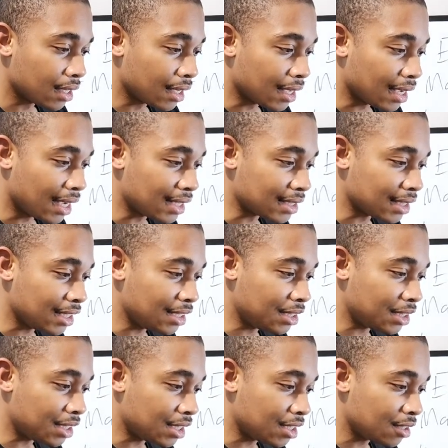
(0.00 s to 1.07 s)
Has any
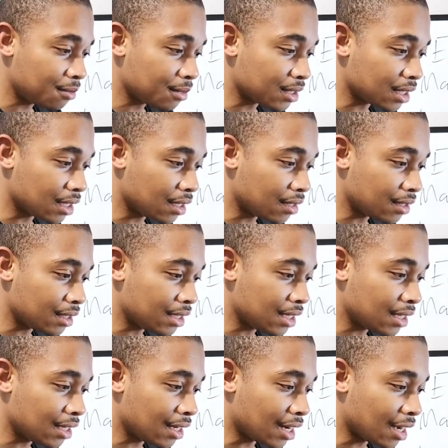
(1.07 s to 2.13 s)
GMs
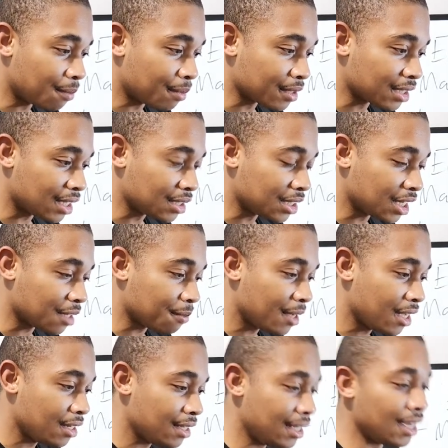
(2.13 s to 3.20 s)
done an en passant
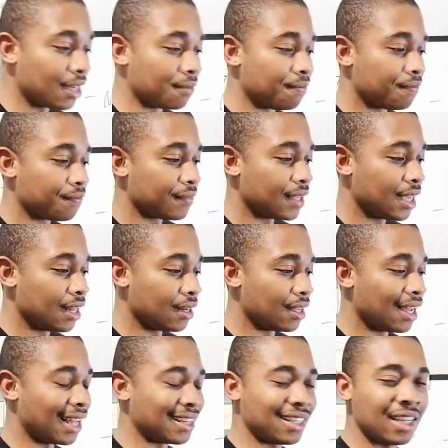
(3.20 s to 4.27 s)
checkmate? Yeah,
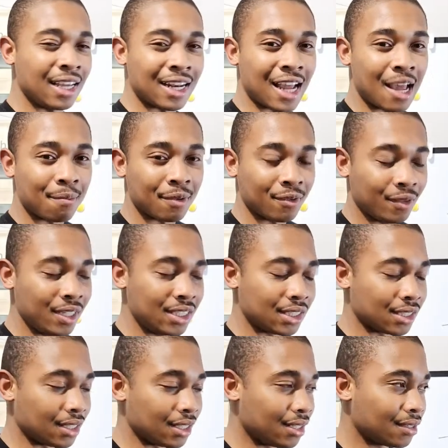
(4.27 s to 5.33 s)
I think it happened
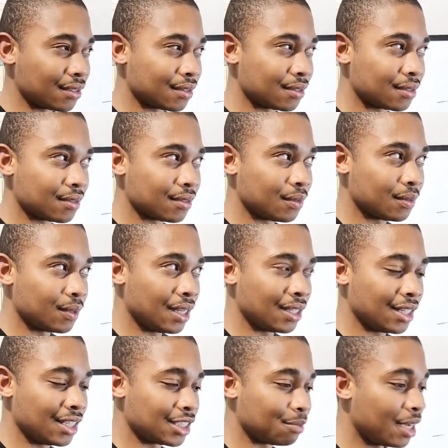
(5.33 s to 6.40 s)
recently
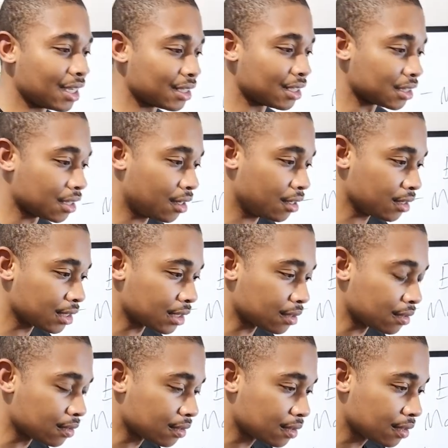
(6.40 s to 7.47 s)
against Magnus
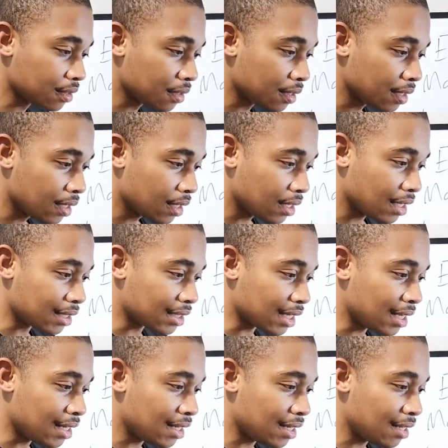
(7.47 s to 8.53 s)
Carlsen. It's
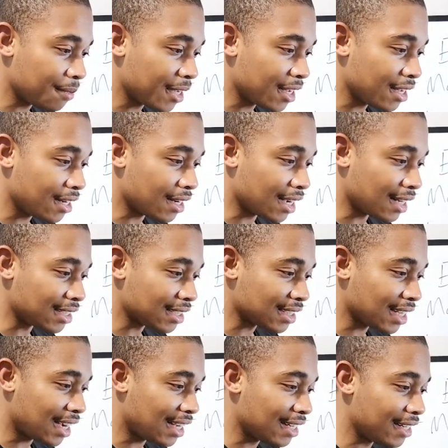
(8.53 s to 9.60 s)
ending, man. I just
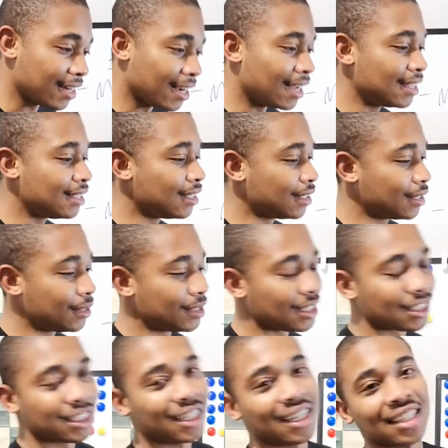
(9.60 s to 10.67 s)
got here. I know.
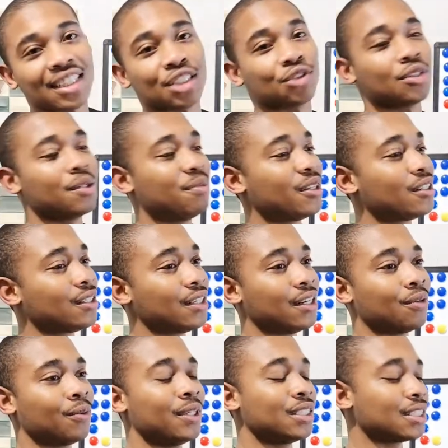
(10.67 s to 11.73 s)
Just look at the stream earlier.
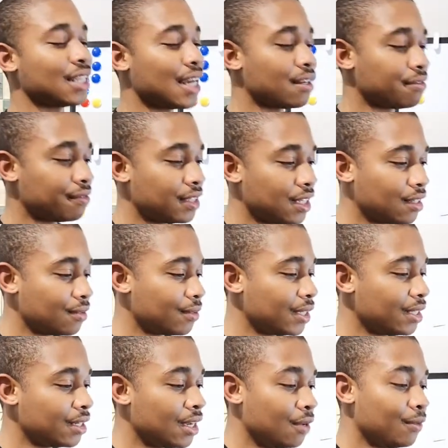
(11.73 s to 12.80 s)
We just had fun.
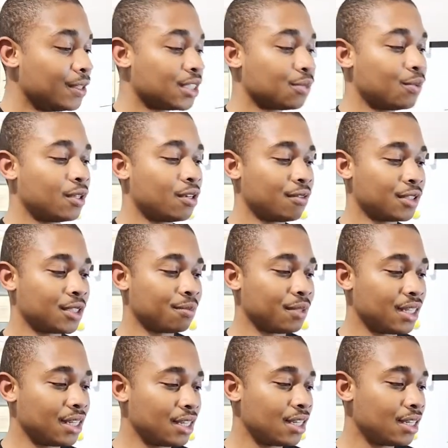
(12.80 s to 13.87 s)
We just went over
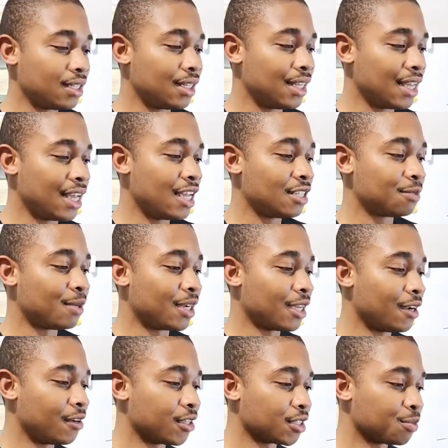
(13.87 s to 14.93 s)
some good games by
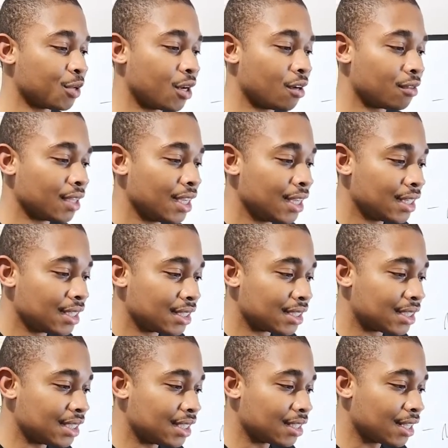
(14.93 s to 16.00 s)
Garry Kasparov.
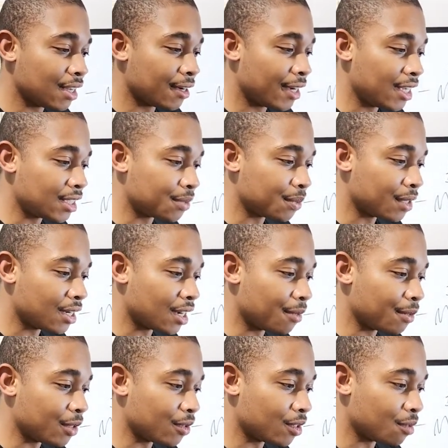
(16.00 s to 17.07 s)
See you later, H1.
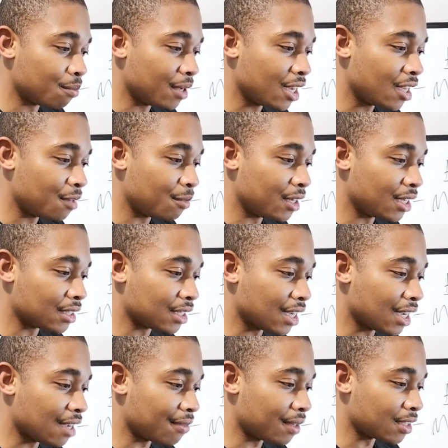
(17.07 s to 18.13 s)
I'm going to bed because I
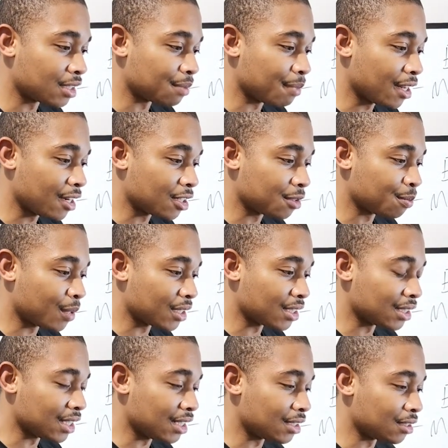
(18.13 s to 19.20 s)
have a Spanish presentation